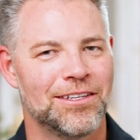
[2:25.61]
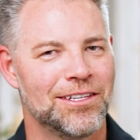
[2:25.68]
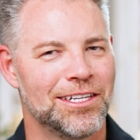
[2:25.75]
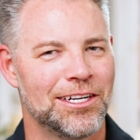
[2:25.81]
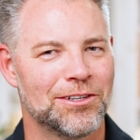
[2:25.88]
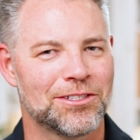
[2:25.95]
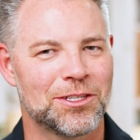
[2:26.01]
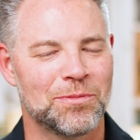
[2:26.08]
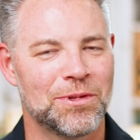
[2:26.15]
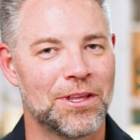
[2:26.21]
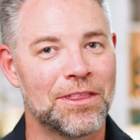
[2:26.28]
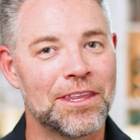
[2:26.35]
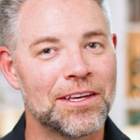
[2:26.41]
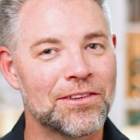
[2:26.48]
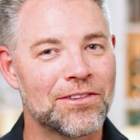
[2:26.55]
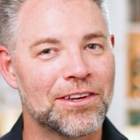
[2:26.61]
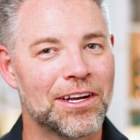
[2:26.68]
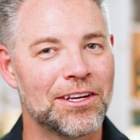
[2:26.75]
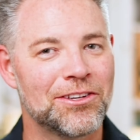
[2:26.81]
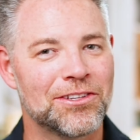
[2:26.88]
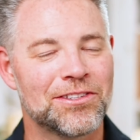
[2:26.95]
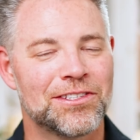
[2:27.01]
Did you hear some of the things that
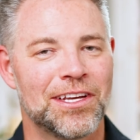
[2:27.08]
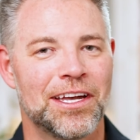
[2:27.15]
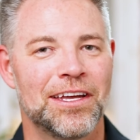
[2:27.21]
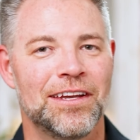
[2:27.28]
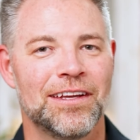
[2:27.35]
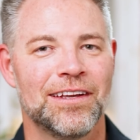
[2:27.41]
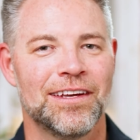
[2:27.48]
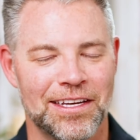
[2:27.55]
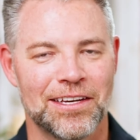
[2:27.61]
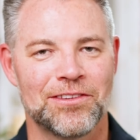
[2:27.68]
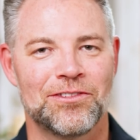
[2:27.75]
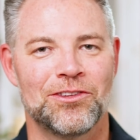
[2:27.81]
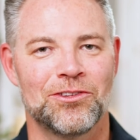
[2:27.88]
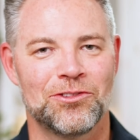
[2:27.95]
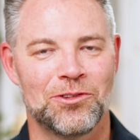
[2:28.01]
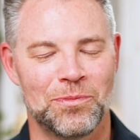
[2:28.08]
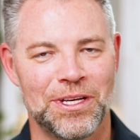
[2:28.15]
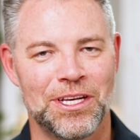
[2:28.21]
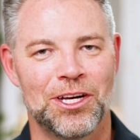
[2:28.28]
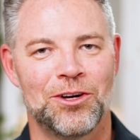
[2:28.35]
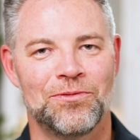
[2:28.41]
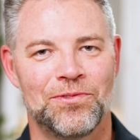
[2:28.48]
I just said? Yes, those will be
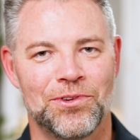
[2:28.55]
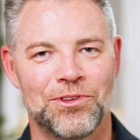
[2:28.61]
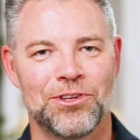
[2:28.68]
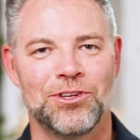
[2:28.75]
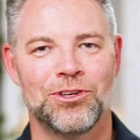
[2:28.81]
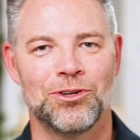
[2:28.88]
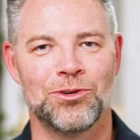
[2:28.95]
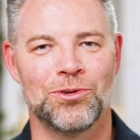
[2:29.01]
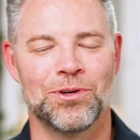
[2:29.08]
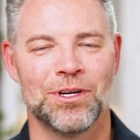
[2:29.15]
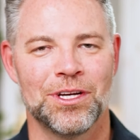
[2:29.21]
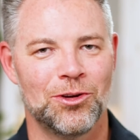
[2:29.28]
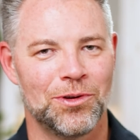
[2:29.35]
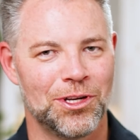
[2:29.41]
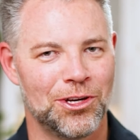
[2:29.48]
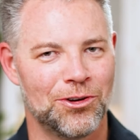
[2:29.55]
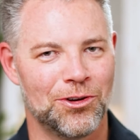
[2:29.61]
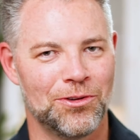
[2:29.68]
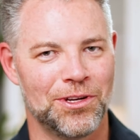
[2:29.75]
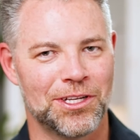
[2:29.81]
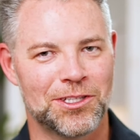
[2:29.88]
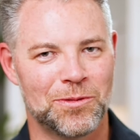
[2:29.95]
helpful to you. Knowing your
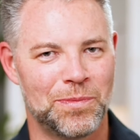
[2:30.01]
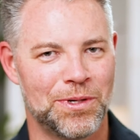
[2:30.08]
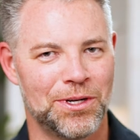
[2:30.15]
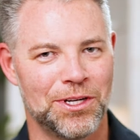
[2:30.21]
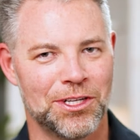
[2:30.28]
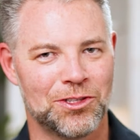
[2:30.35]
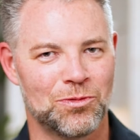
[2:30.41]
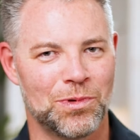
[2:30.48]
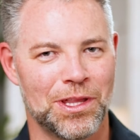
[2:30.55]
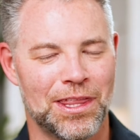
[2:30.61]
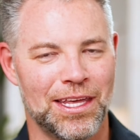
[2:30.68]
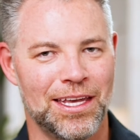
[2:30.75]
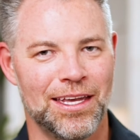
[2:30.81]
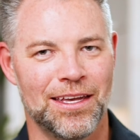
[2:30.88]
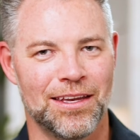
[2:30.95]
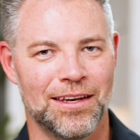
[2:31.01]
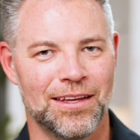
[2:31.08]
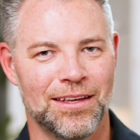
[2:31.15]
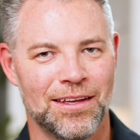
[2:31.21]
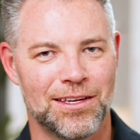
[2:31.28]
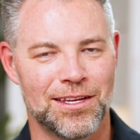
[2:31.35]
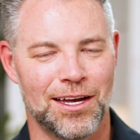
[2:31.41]
own experience within
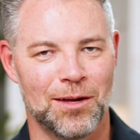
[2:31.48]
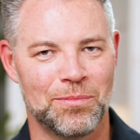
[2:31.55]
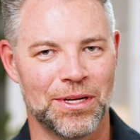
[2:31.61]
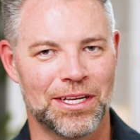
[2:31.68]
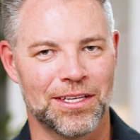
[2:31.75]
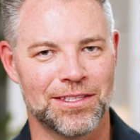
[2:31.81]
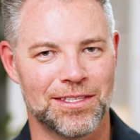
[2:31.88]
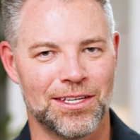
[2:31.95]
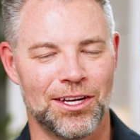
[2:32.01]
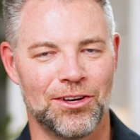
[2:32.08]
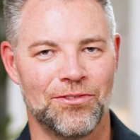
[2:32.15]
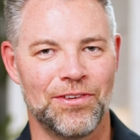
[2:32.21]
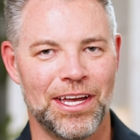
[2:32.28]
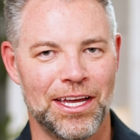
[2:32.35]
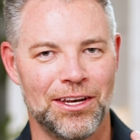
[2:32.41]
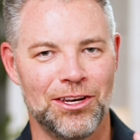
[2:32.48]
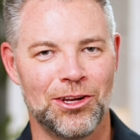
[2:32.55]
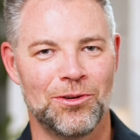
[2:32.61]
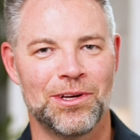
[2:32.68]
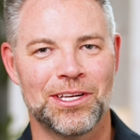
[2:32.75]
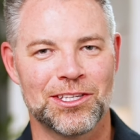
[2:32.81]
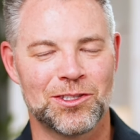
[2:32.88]
the topic itself and
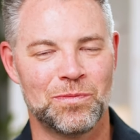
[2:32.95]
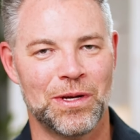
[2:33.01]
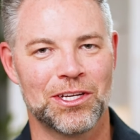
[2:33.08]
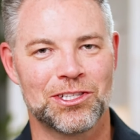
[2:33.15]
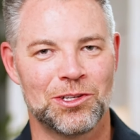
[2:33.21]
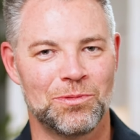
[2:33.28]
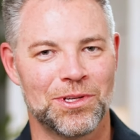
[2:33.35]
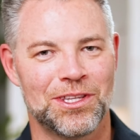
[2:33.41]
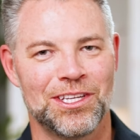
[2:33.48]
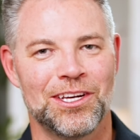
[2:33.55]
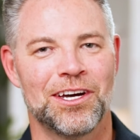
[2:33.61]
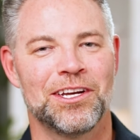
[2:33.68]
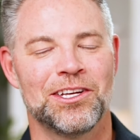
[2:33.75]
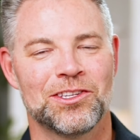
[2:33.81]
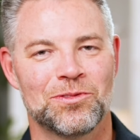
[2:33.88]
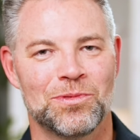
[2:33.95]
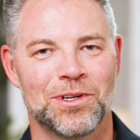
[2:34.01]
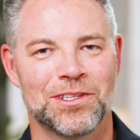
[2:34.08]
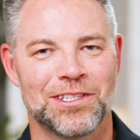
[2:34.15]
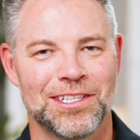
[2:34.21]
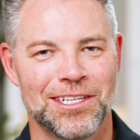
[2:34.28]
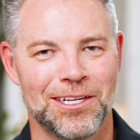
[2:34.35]
knowing especially what the audience
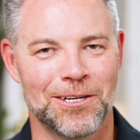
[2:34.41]
wants to